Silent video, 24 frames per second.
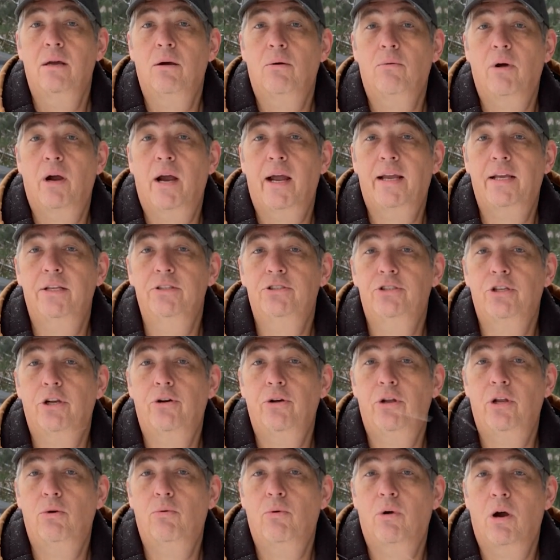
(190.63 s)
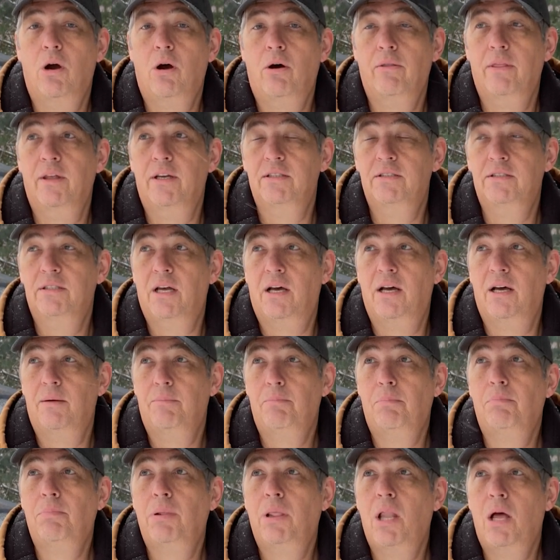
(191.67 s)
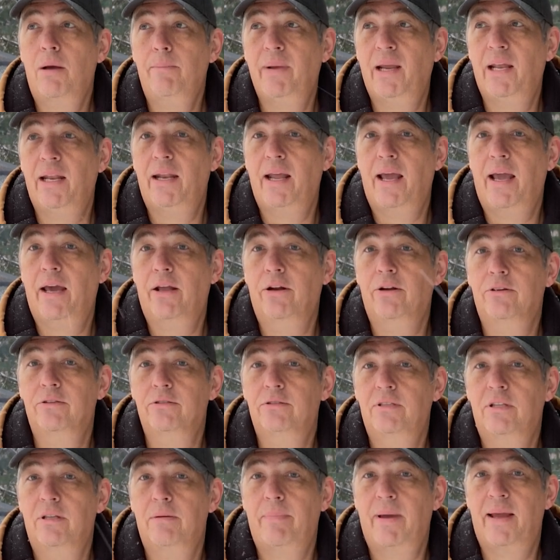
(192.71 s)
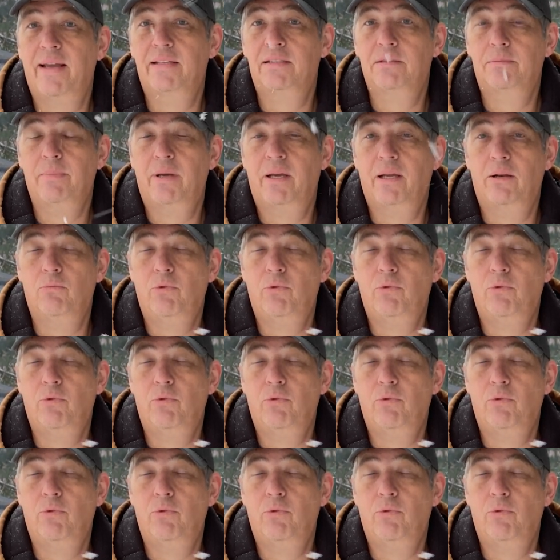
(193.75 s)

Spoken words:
where I can show you where all this plumbing enters the basement,